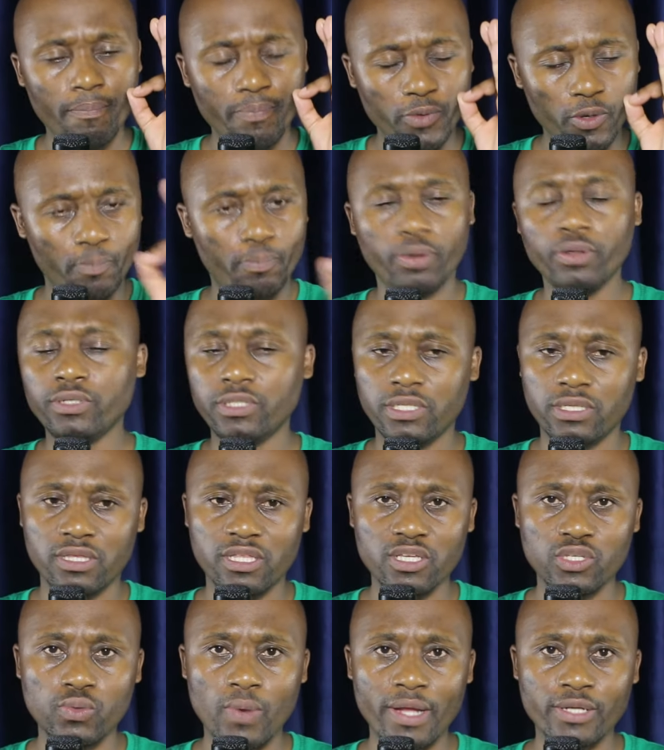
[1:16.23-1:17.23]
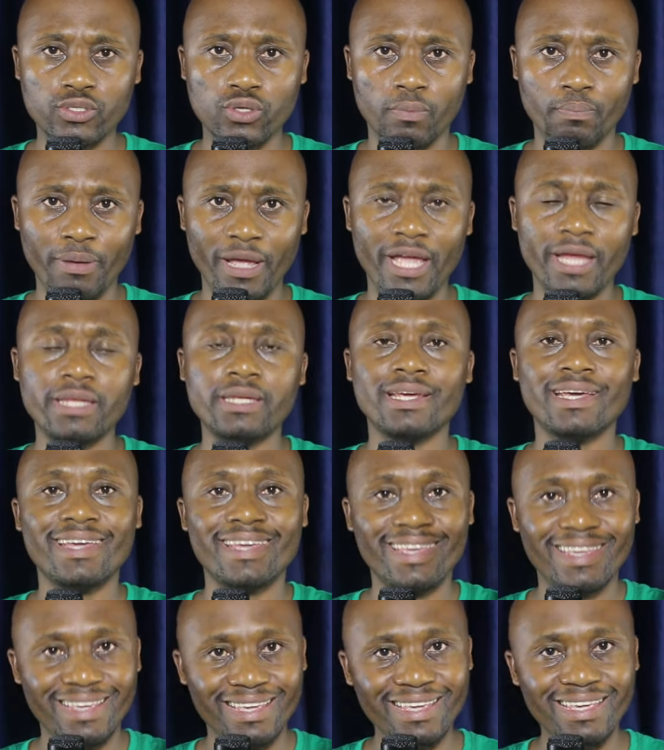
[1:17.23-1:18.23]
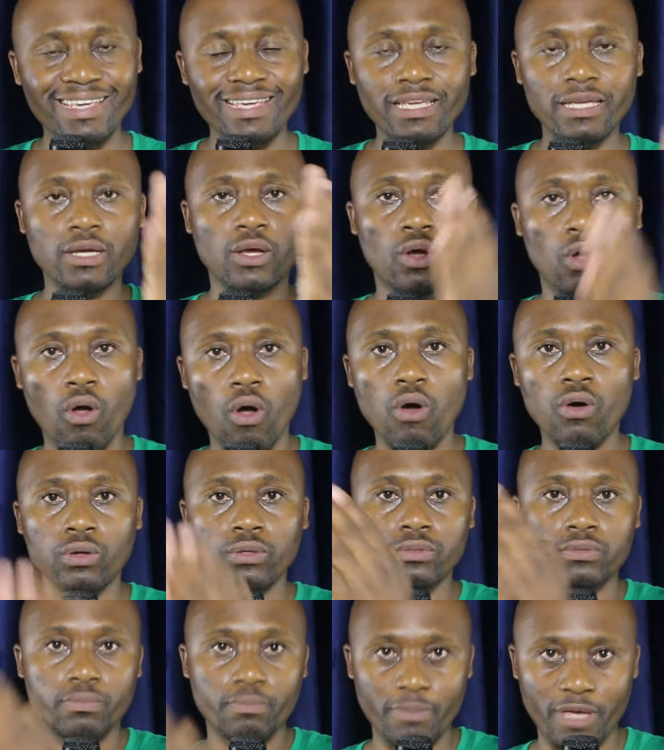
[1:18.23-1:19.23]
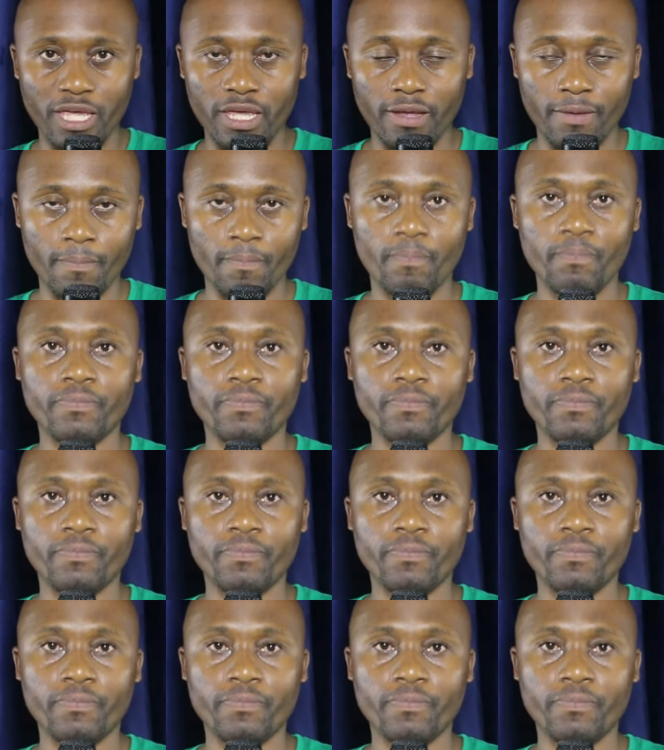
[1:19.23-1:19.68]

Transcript: to put this one to bed, he called me.